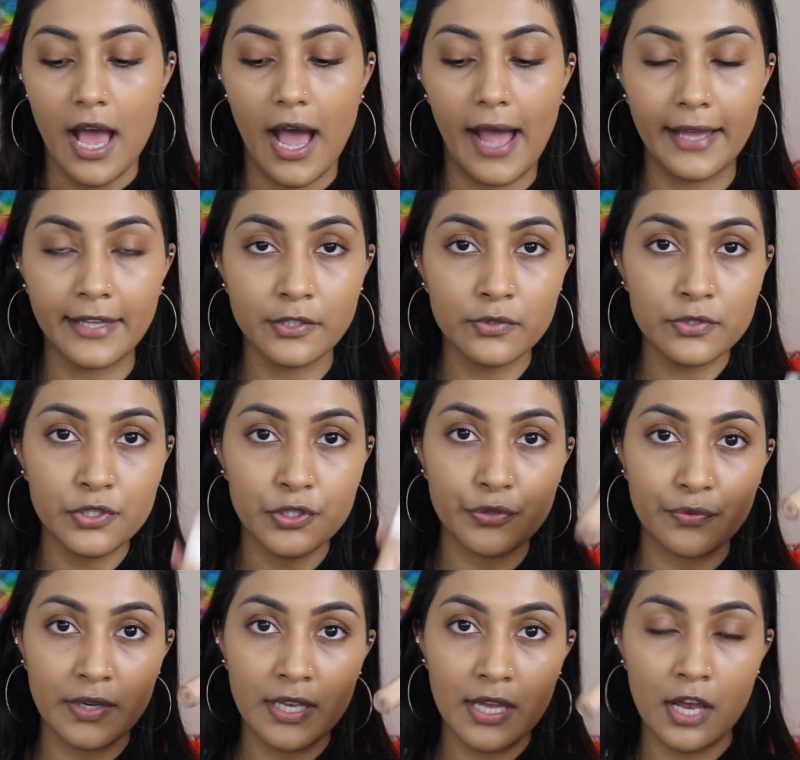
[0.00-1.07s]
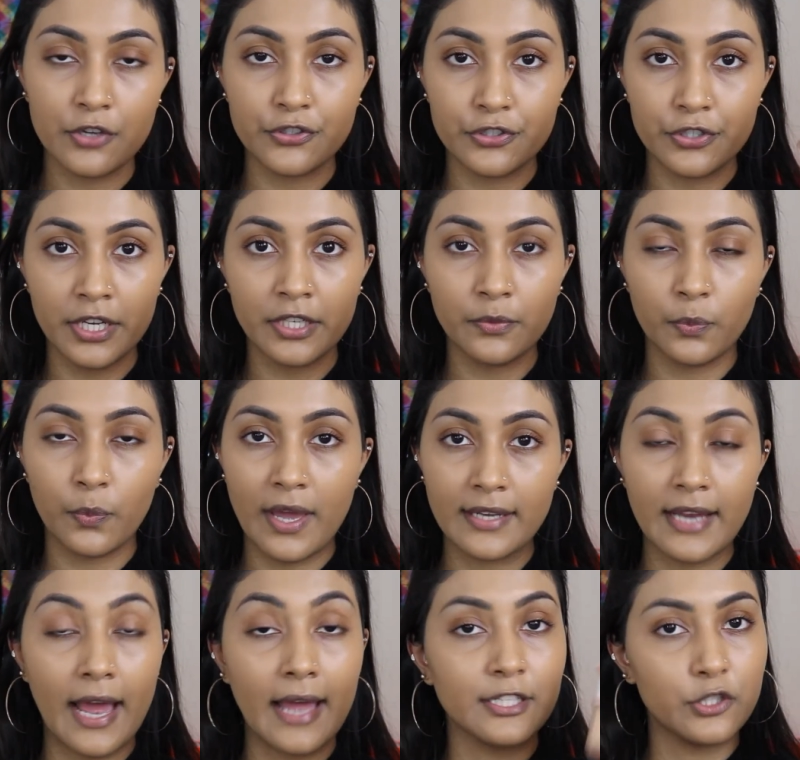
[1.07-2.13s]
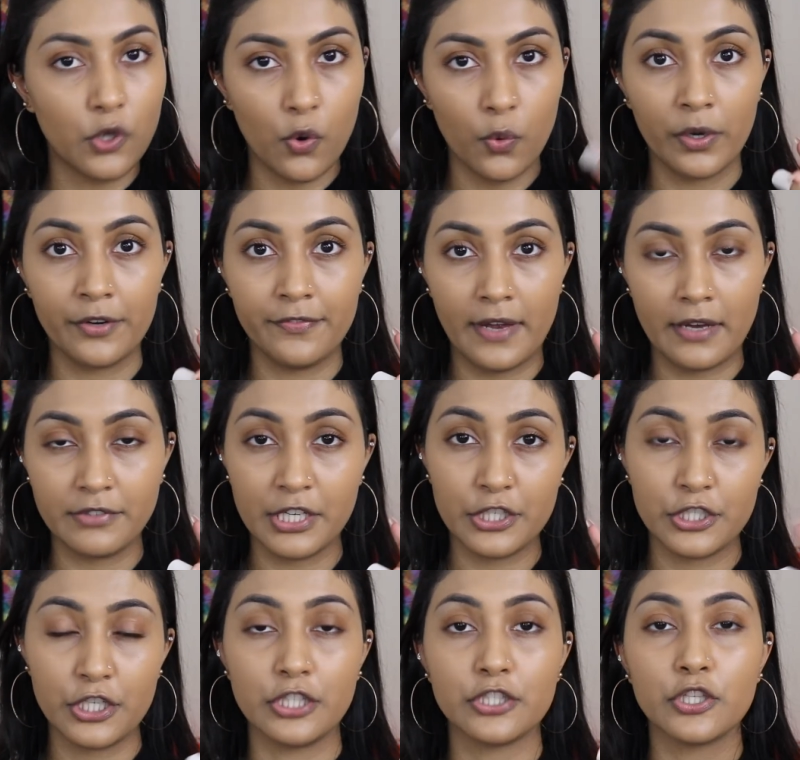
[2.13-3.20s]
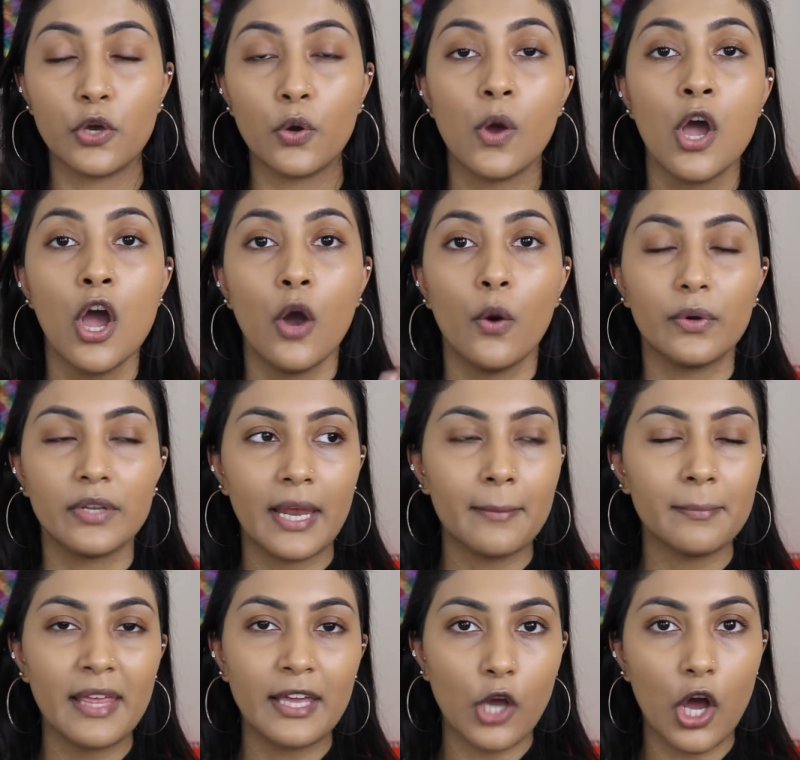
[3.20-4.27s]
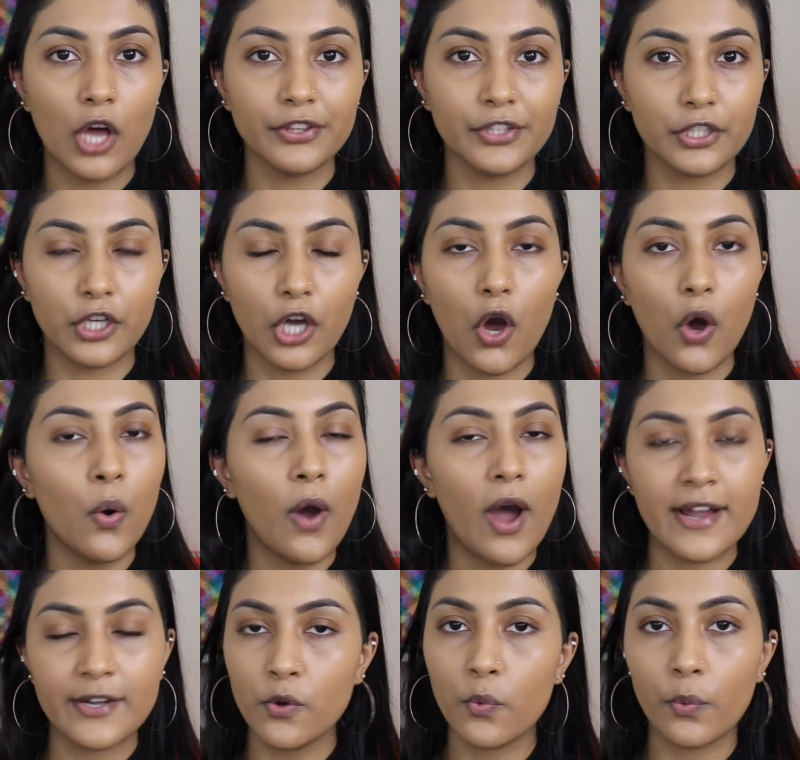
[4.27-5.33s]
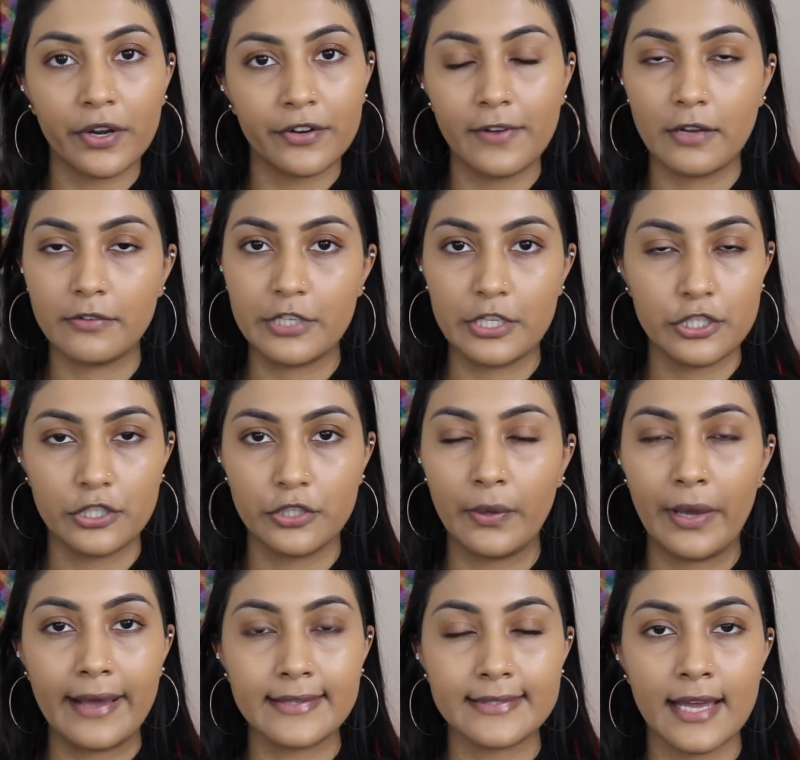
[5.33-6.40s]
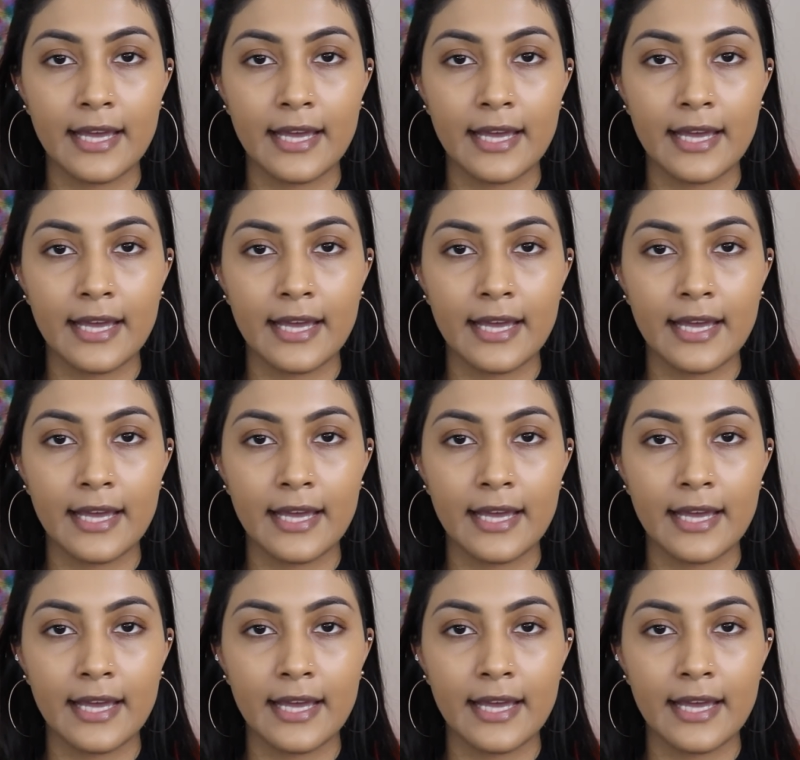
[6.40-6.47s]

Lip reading: I use 300 when I don't wear foundation. So when I'm like on the go, I don't wear foundation, you guys.